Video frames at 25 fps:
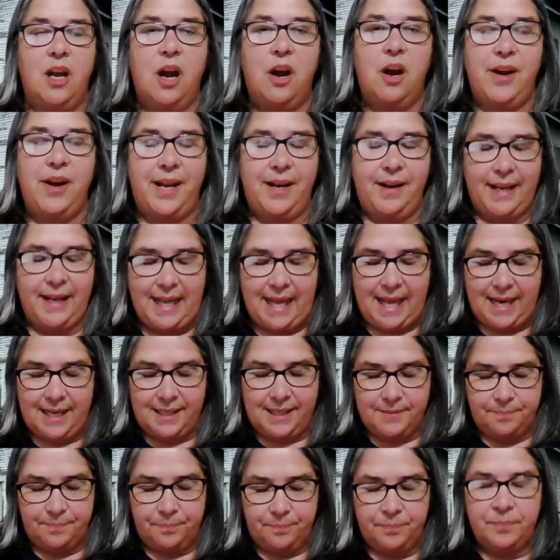All right, I got
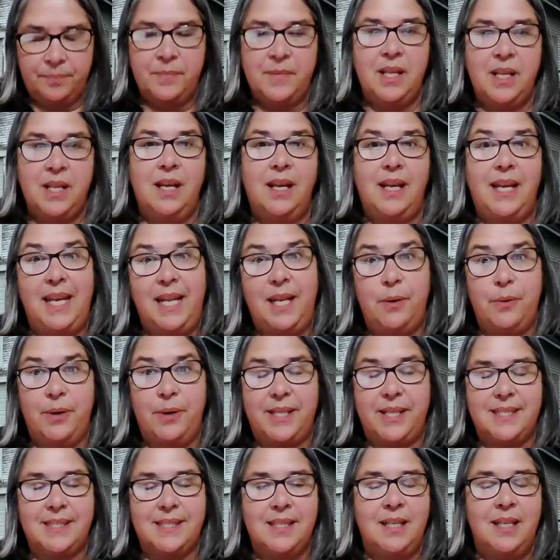it.
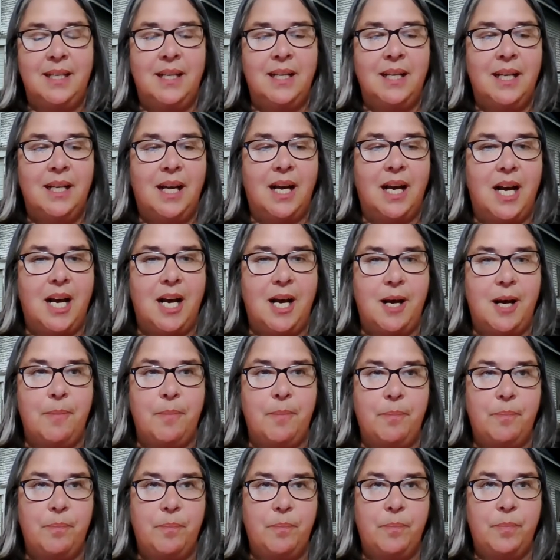Anyways,
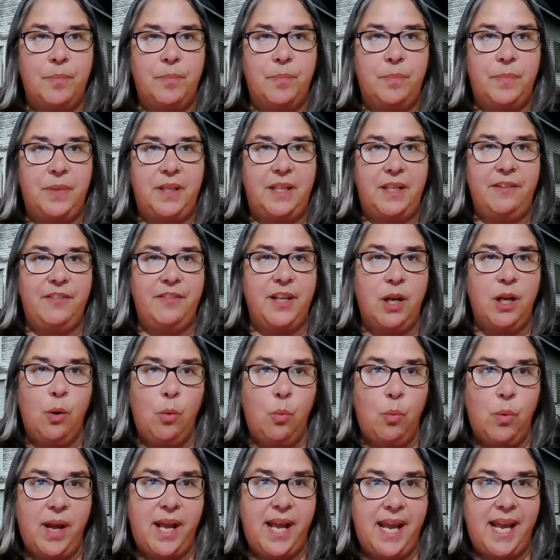giving
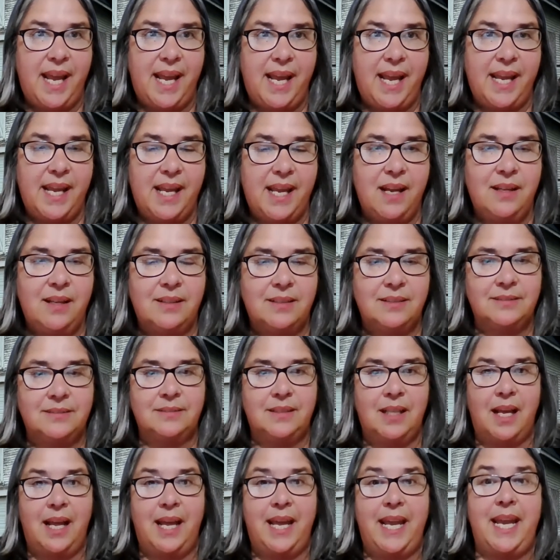away
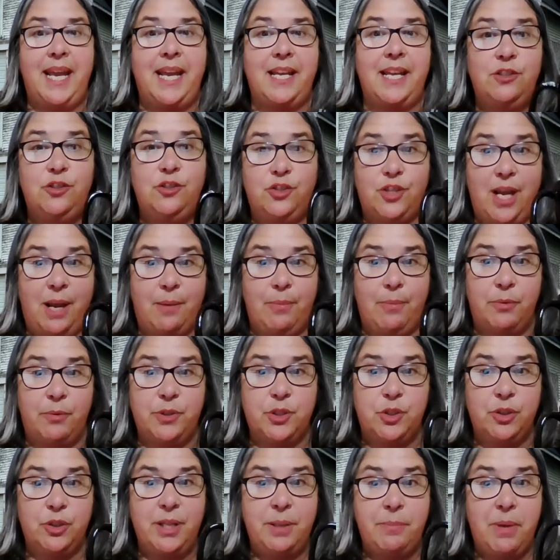a Jabbering
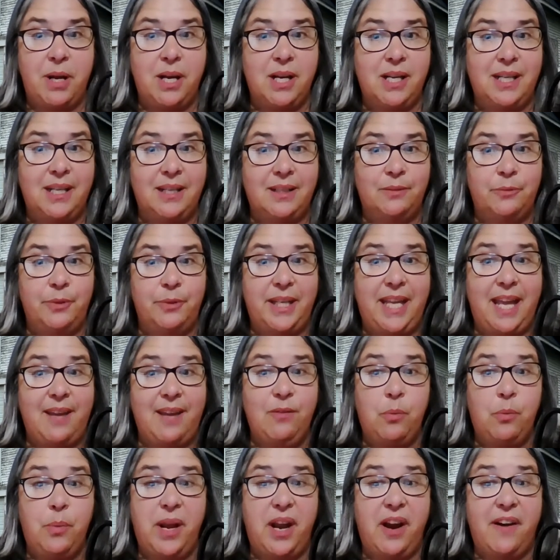with Julie mug. We
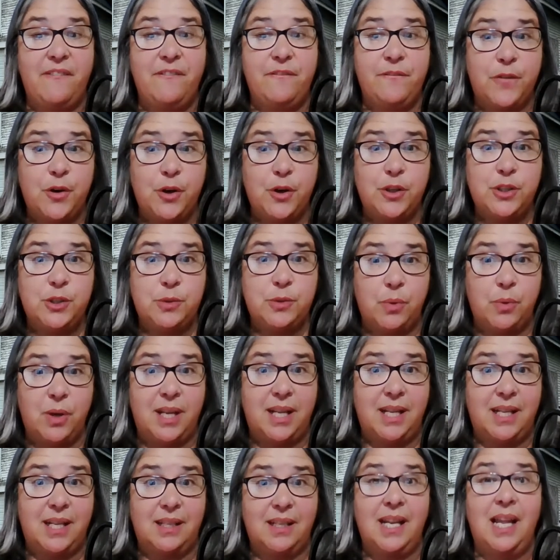gave away our first
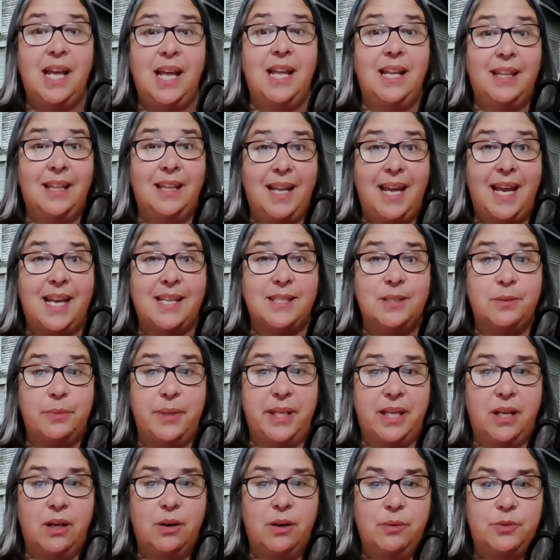one last
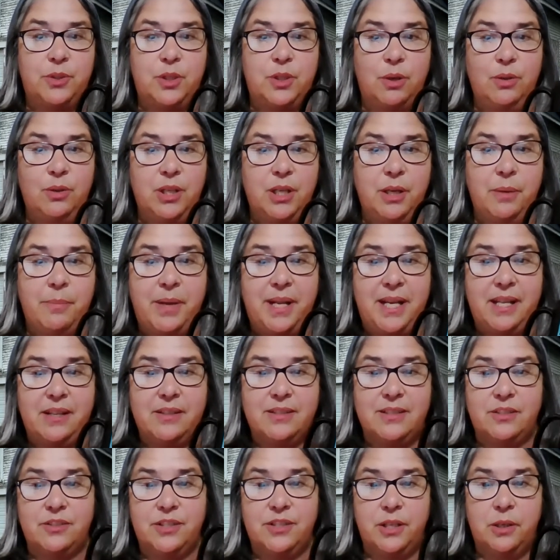week. Oh, don't look at my
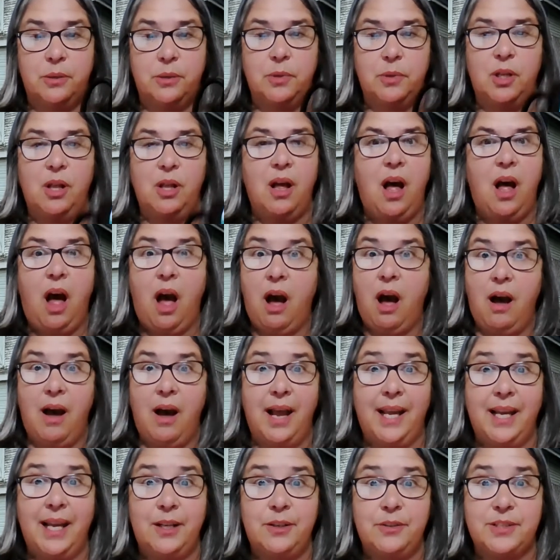nails, they're terrible. Oh,
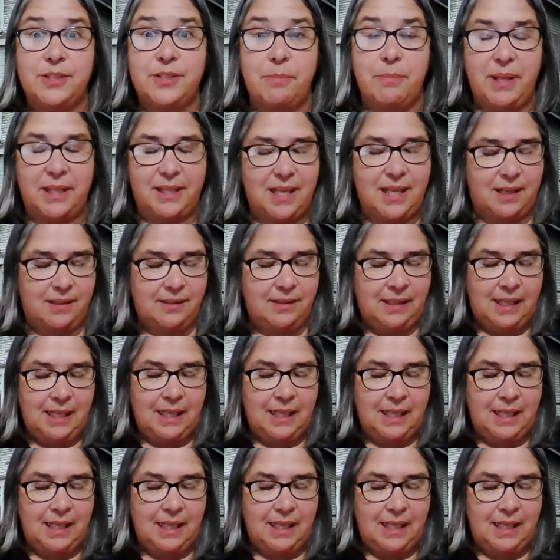I gotta do something about that.